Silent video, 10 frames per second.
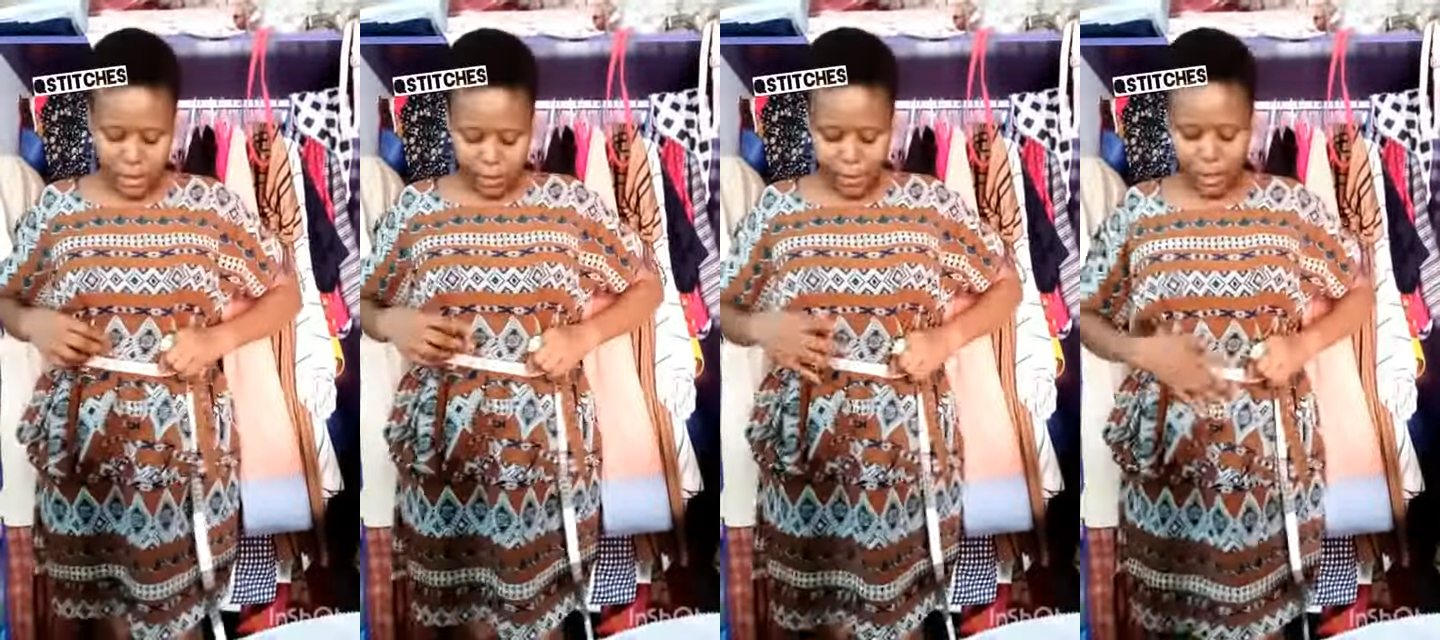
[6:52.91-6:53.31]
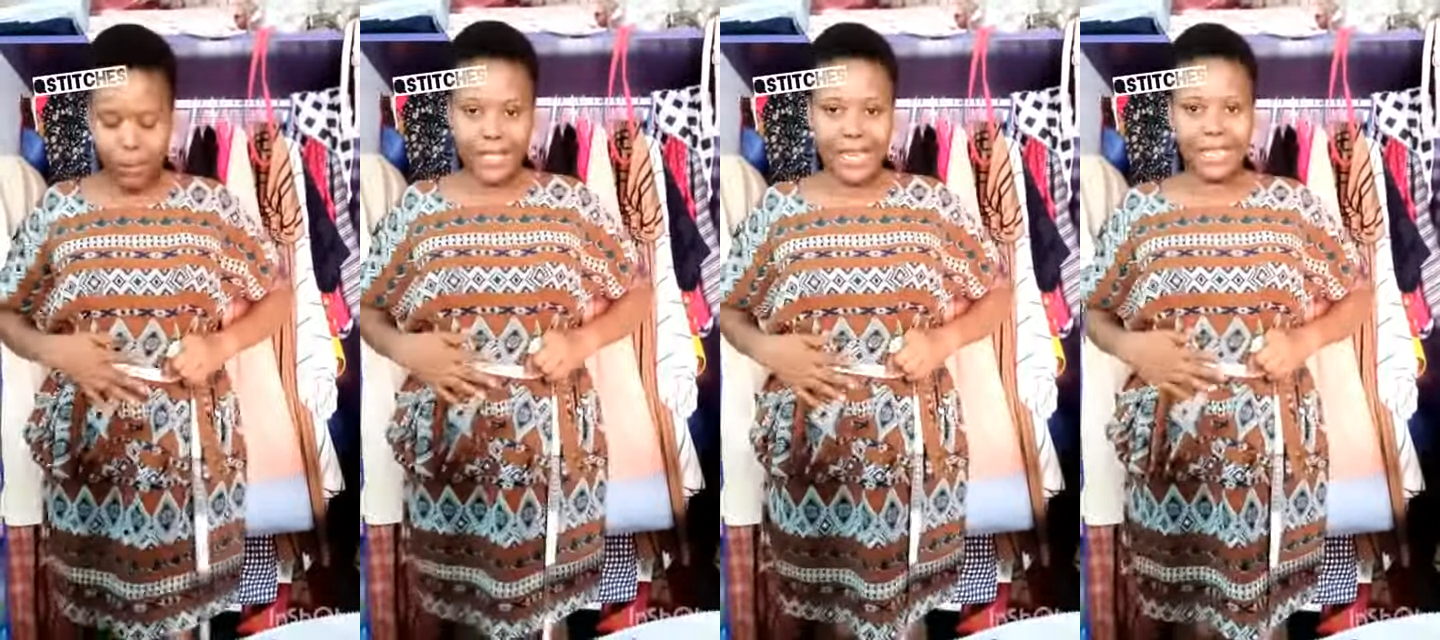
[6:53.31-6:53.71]
The
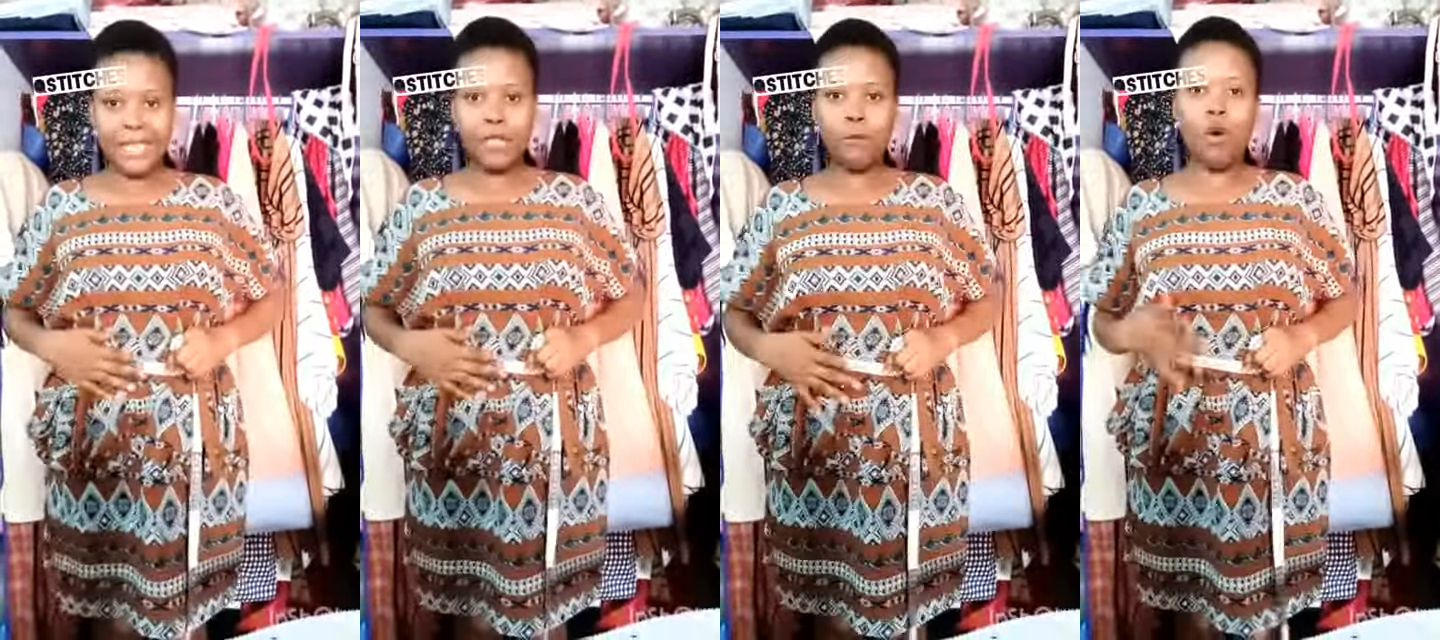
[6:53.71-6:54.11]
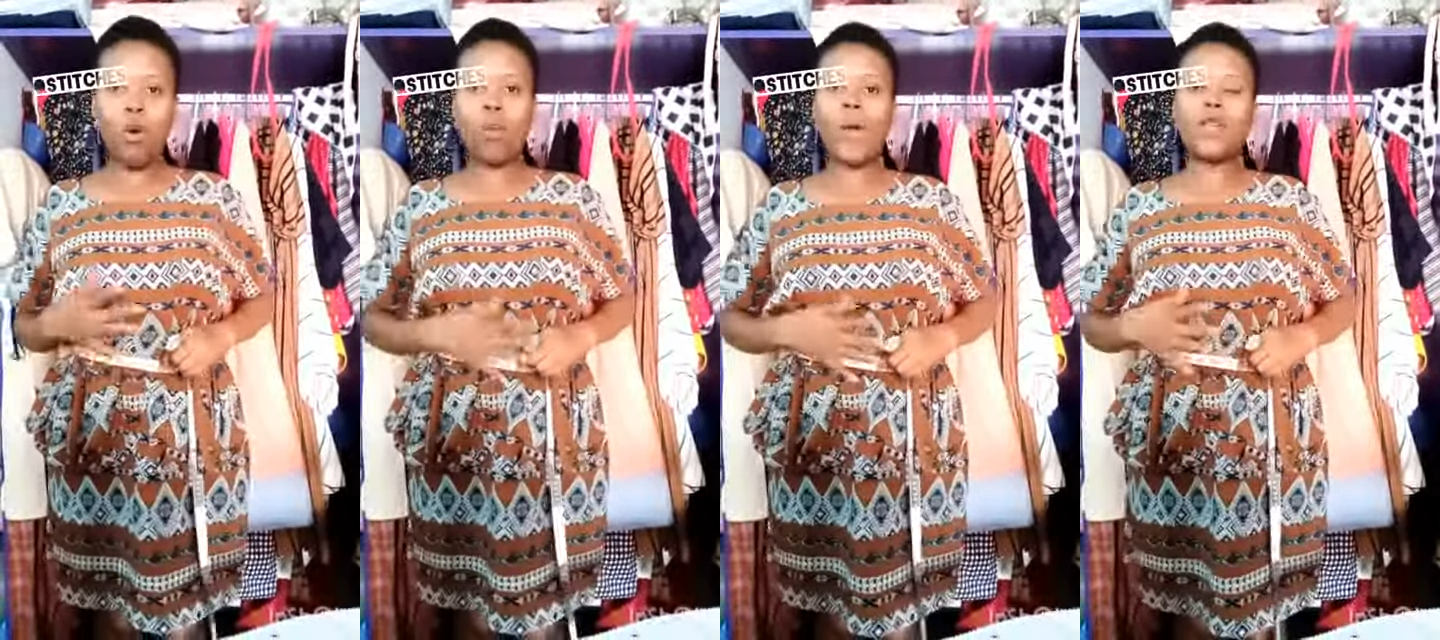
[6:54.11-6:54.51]
measurements are the same thing.
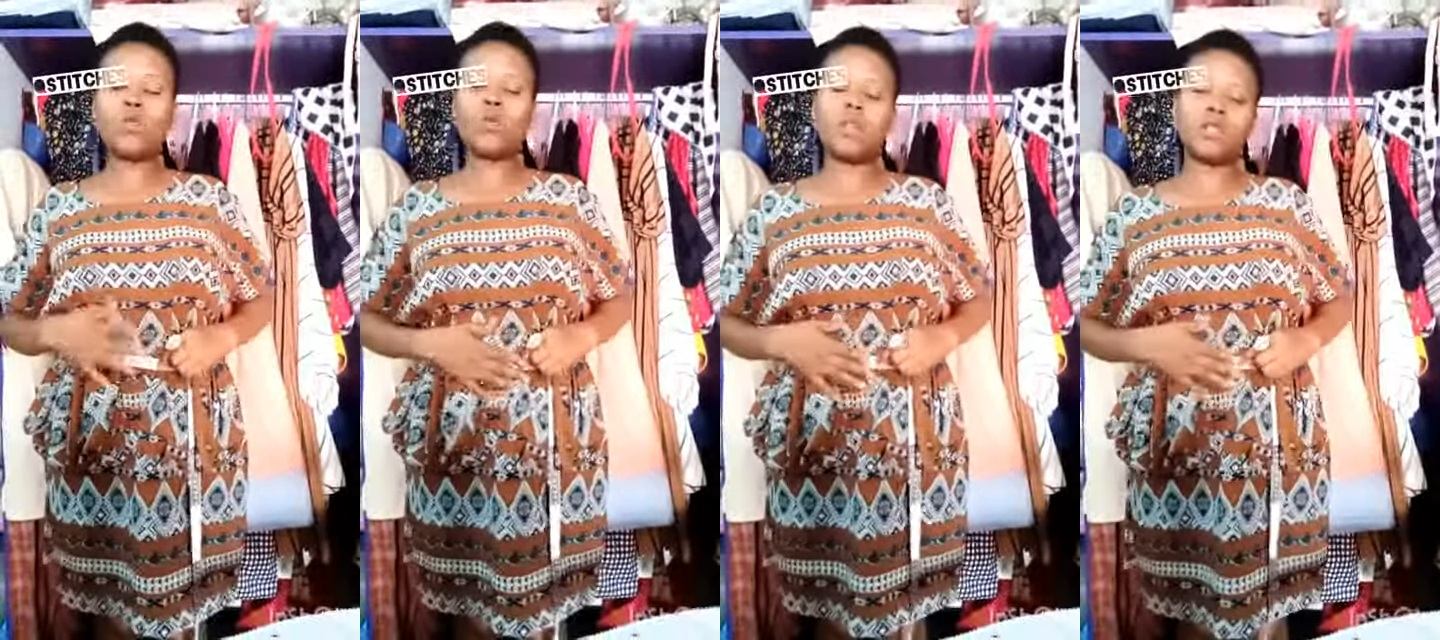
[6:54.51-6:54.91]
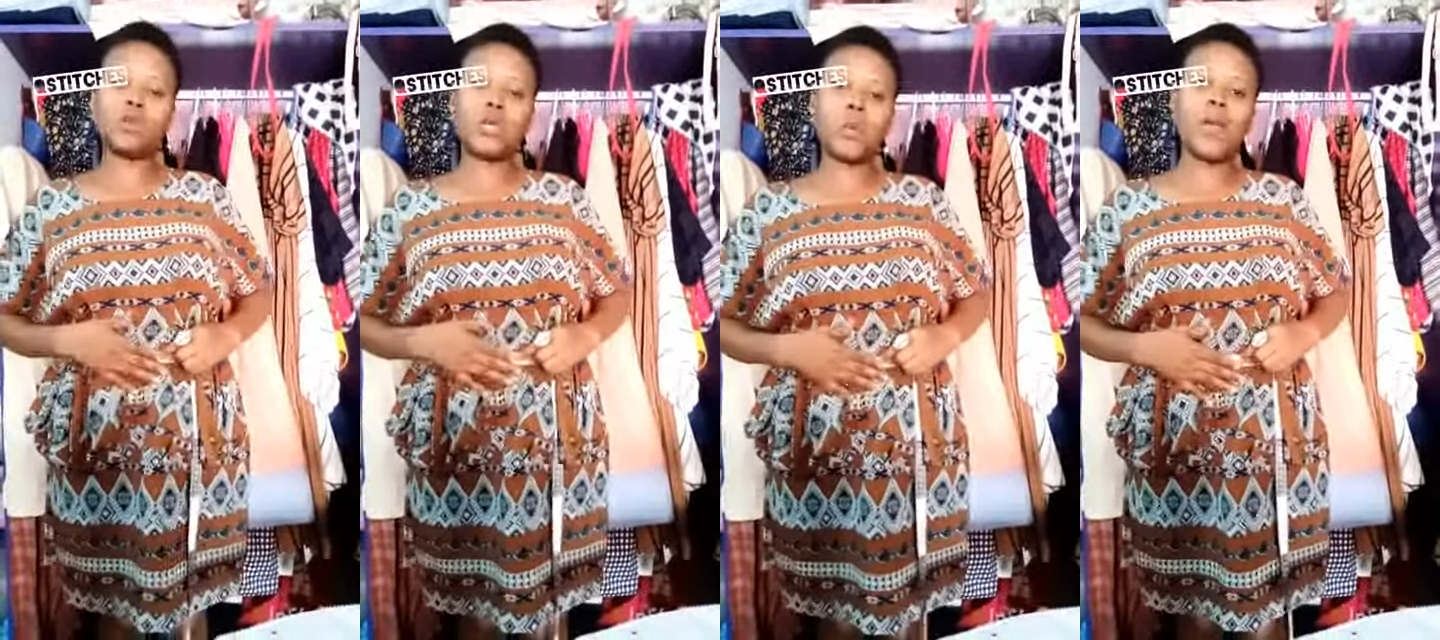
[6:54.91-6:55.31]
But when in the
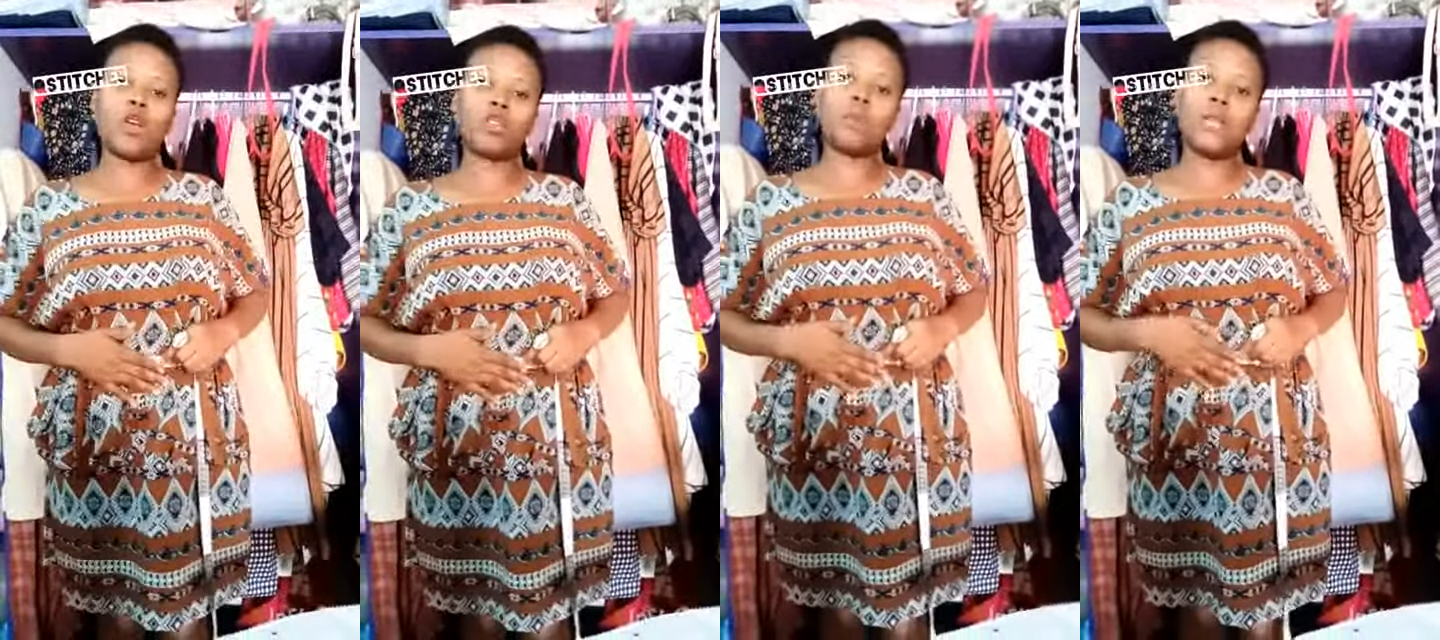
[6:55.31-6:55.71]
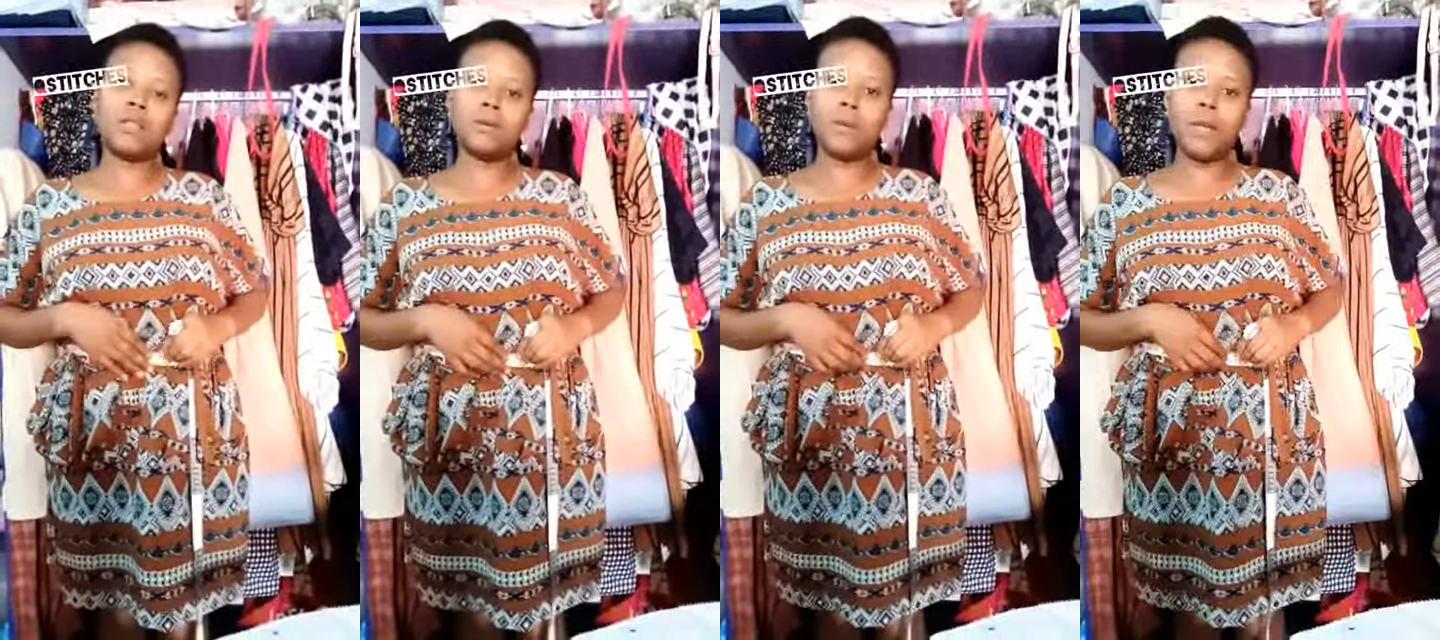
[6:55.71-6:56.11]
situation where your tummy
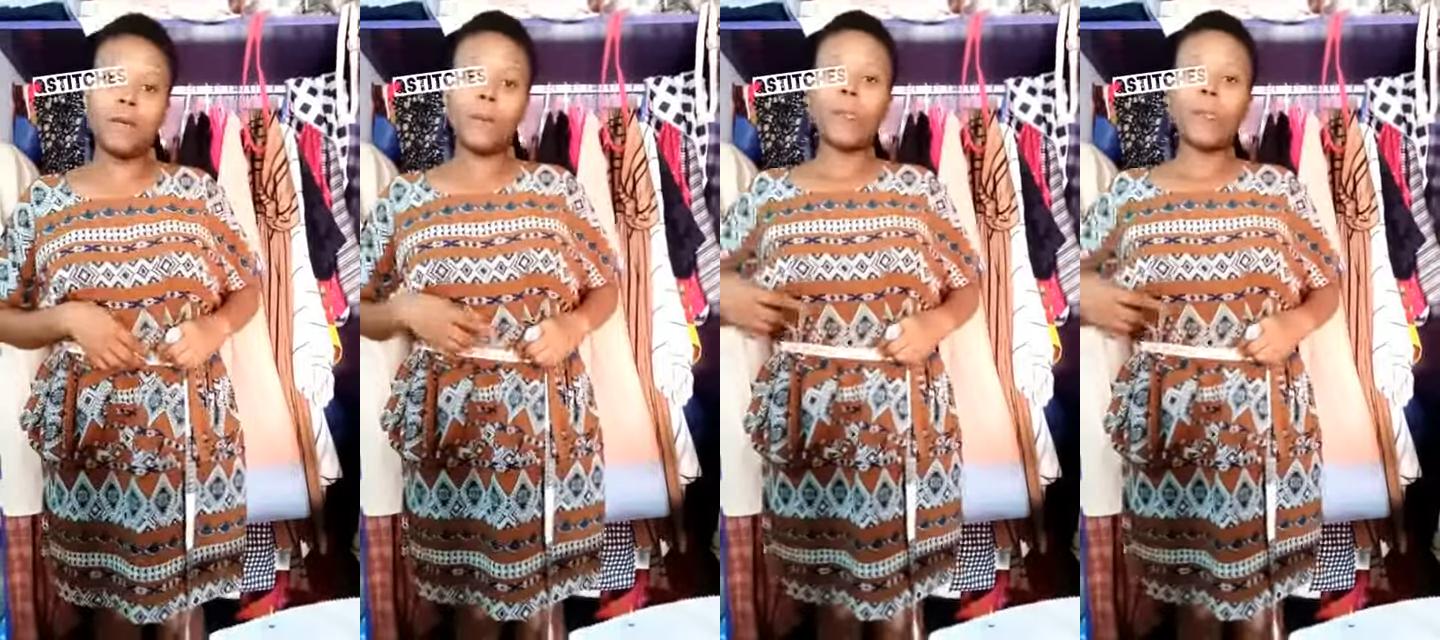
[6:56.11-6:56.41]
is big,